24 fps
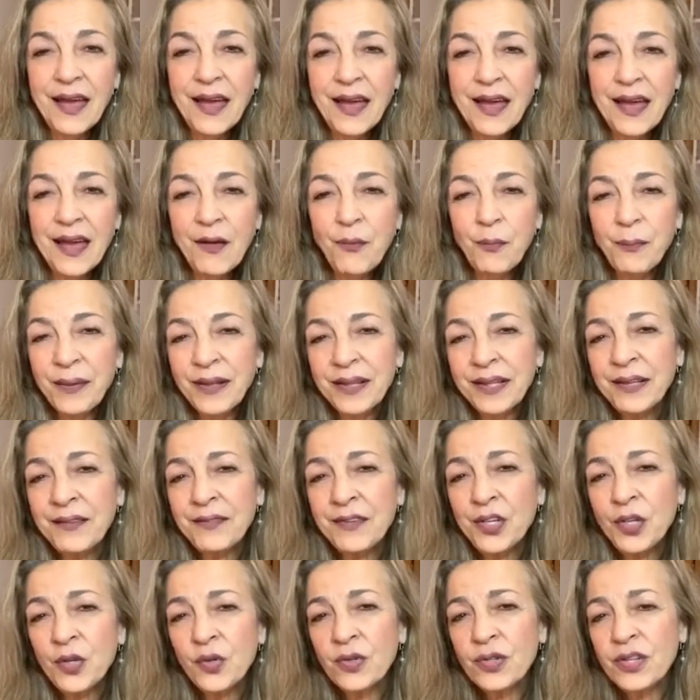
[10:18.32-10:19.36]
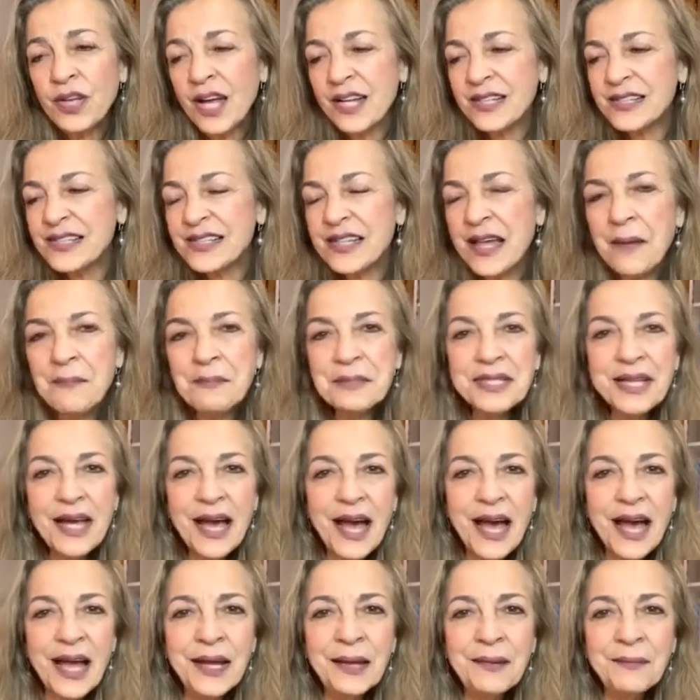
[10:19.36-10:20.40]
And believe it or not,
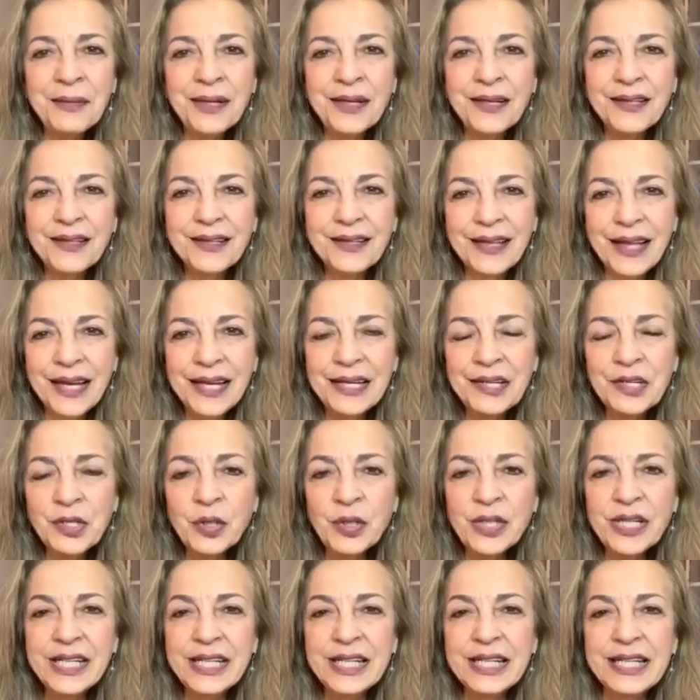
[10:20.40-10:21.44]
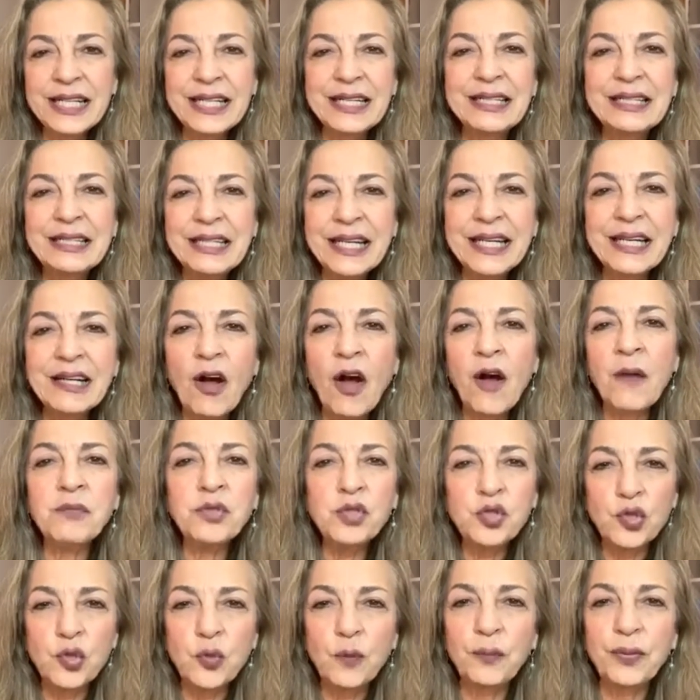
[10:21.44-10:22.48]
sometime later it comes
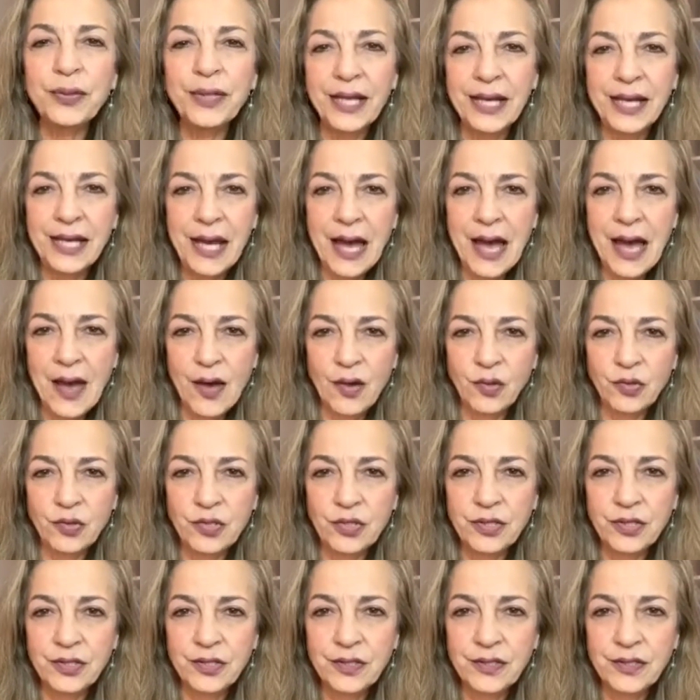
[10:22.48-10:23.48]
to play out.